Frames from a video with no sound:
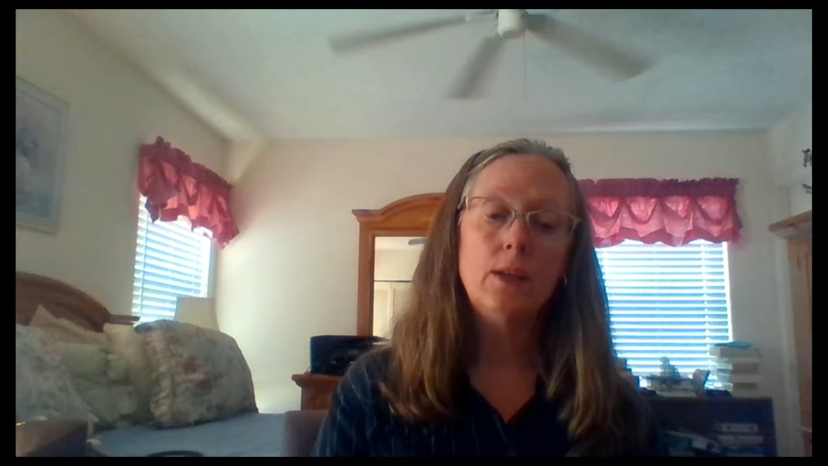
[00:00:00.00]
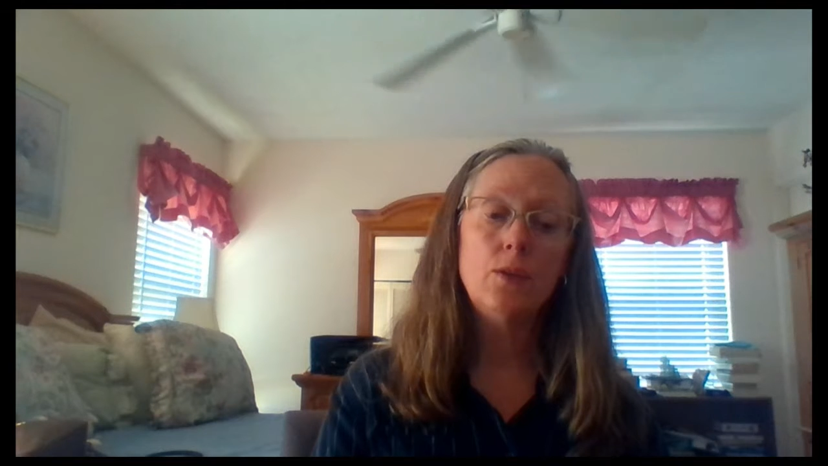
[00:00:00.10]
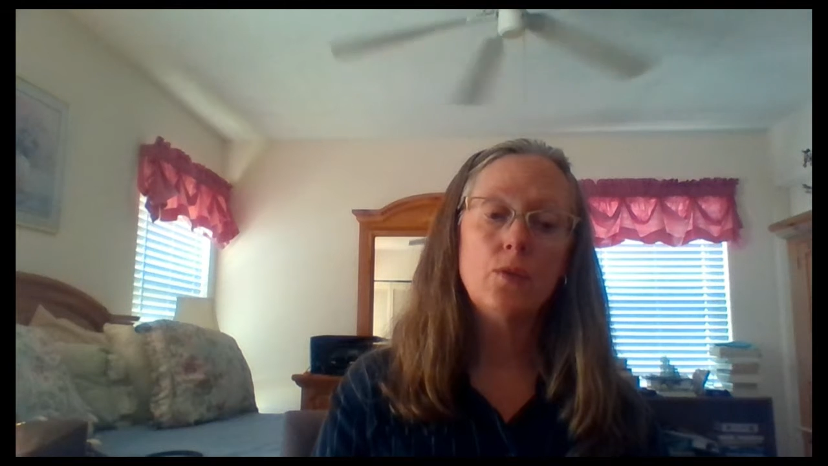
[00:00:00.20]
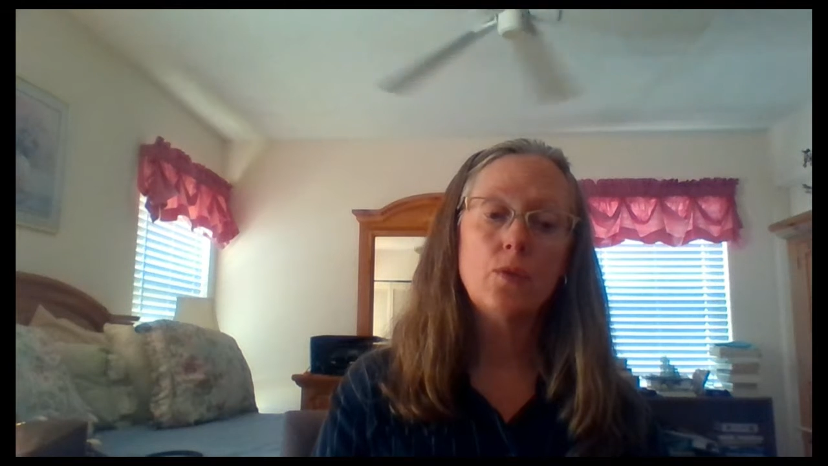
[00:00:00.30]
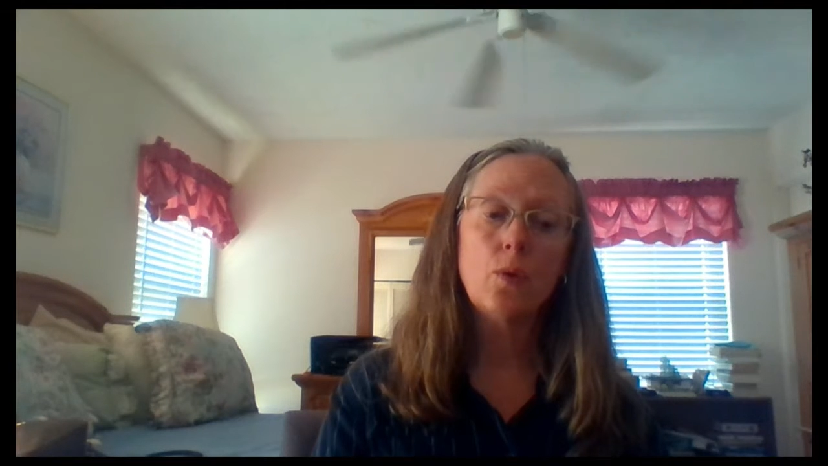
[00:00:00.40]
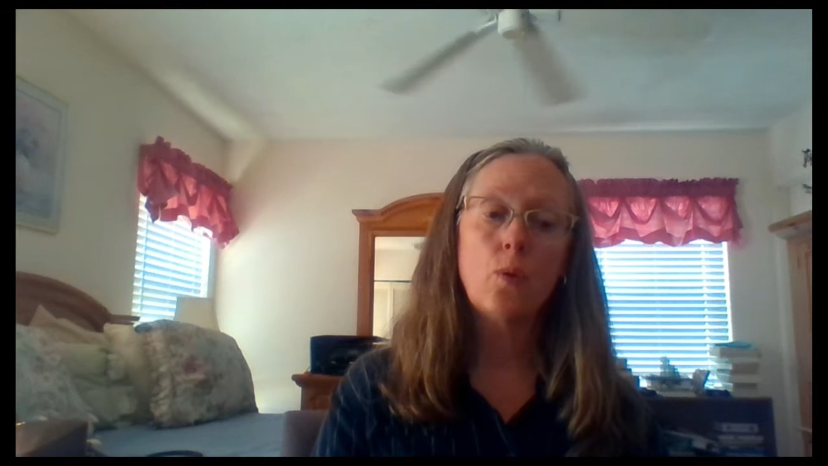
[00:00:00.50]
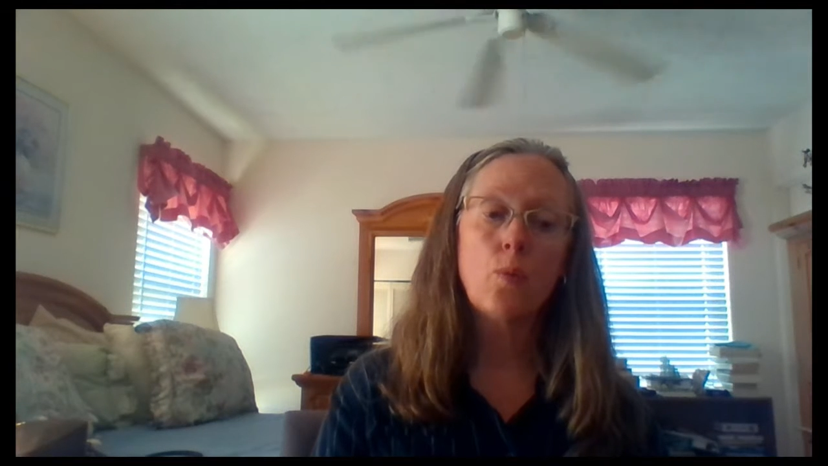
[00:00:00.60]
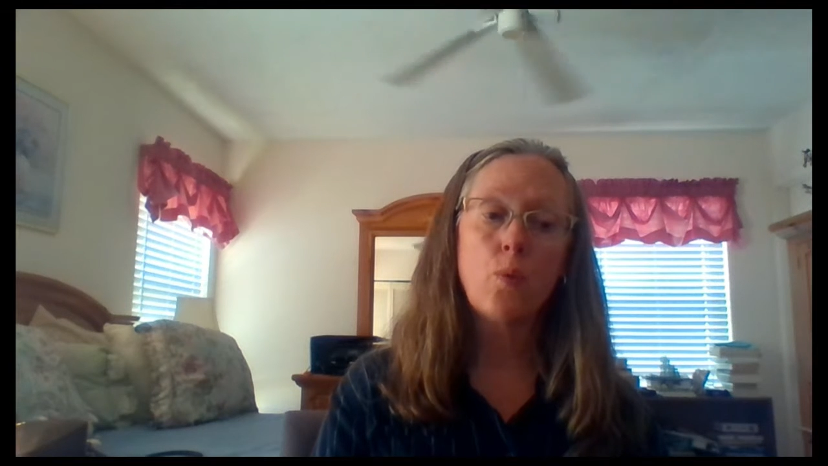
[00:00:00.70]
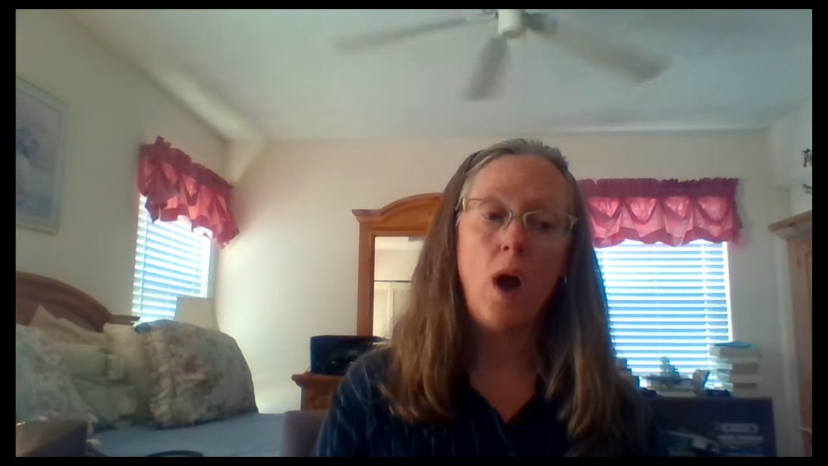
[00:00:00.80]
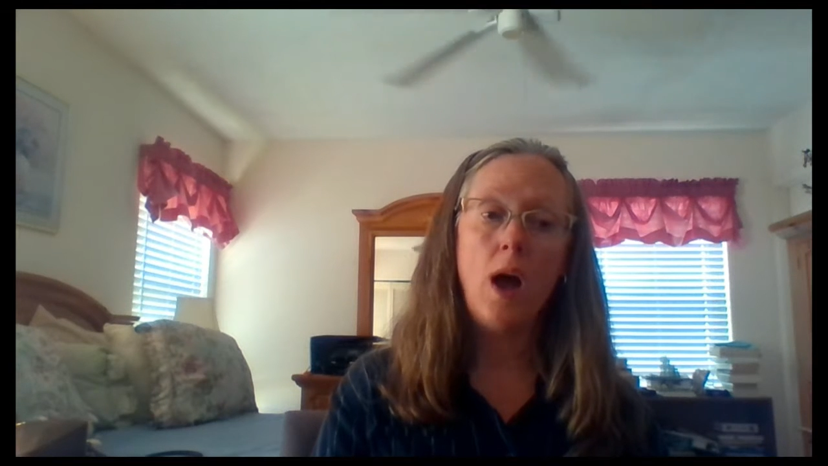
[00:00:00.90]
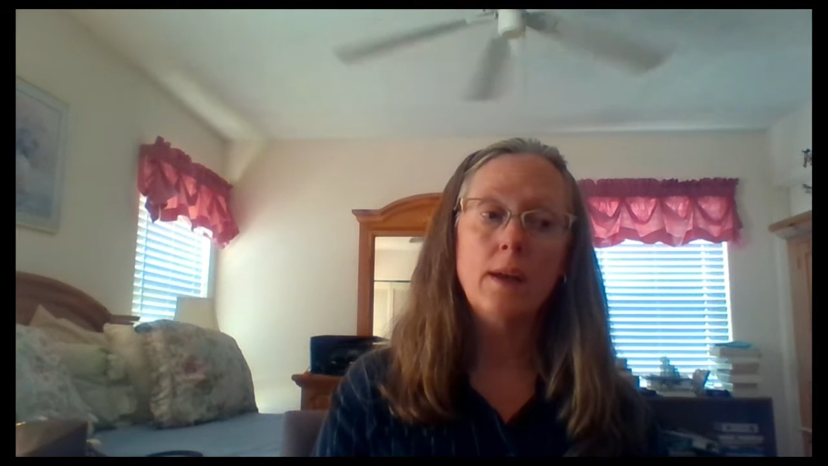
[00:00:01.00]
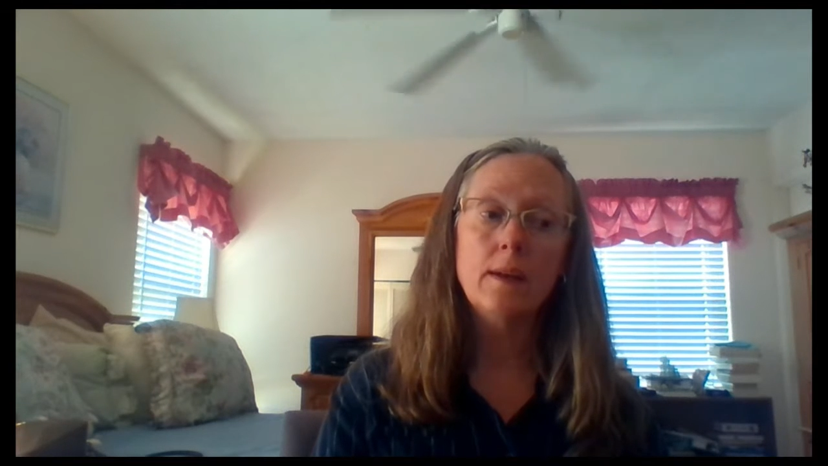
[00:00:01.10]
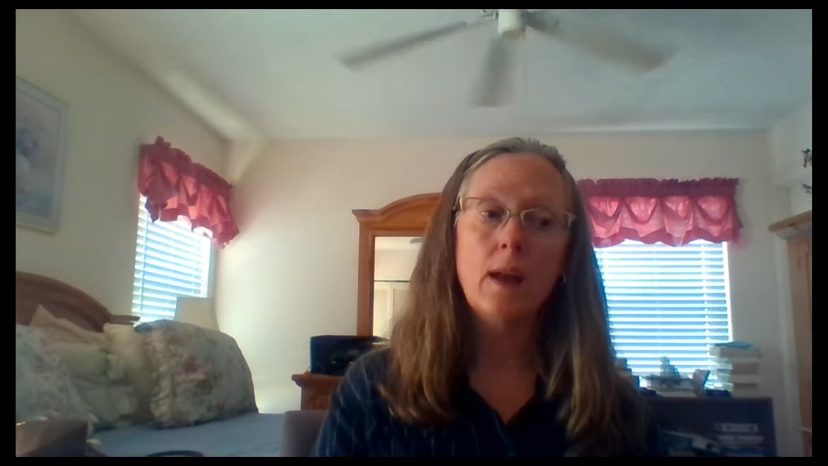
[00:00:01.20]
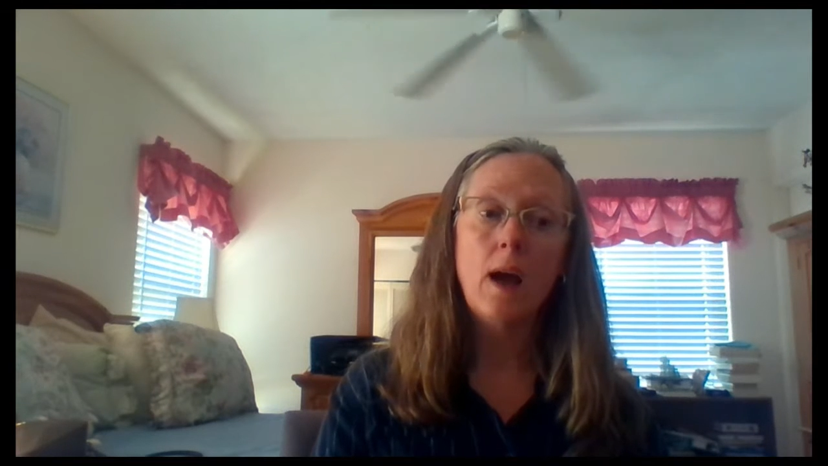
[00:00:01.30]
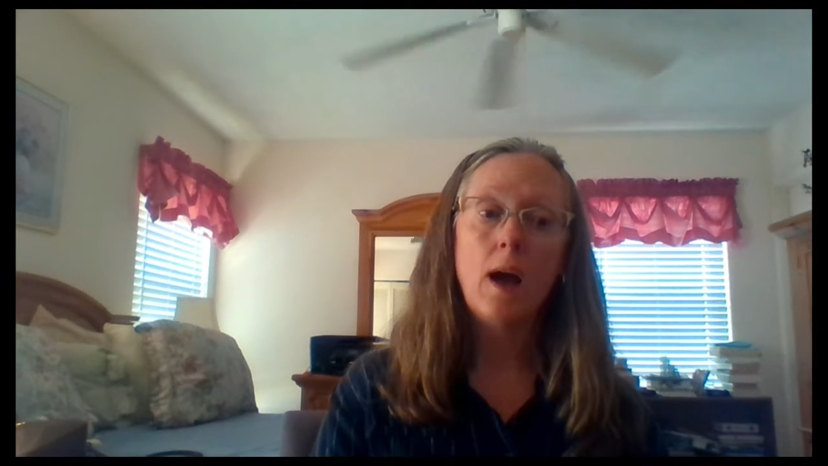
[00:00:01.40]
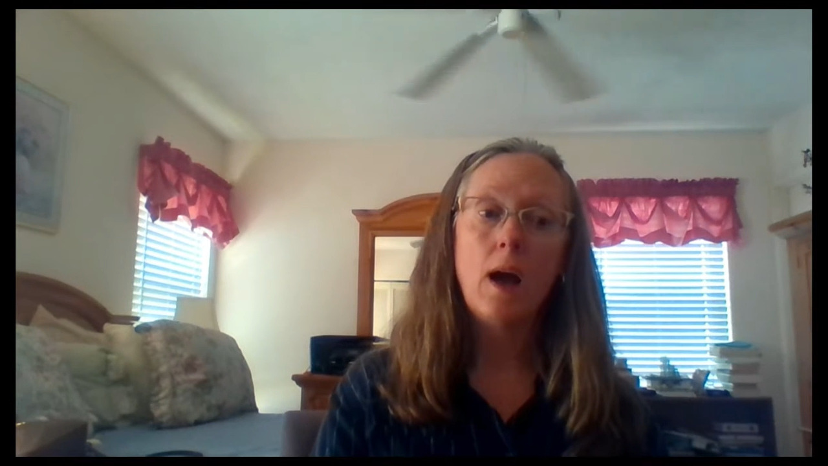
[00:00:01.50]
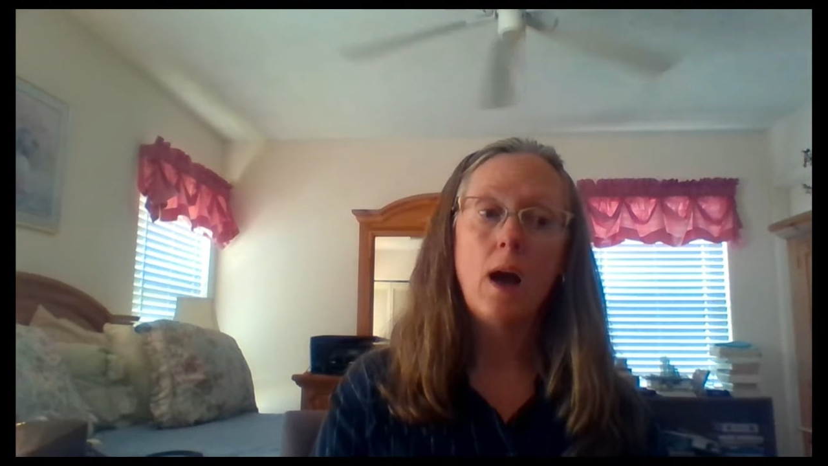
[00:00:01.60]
is run.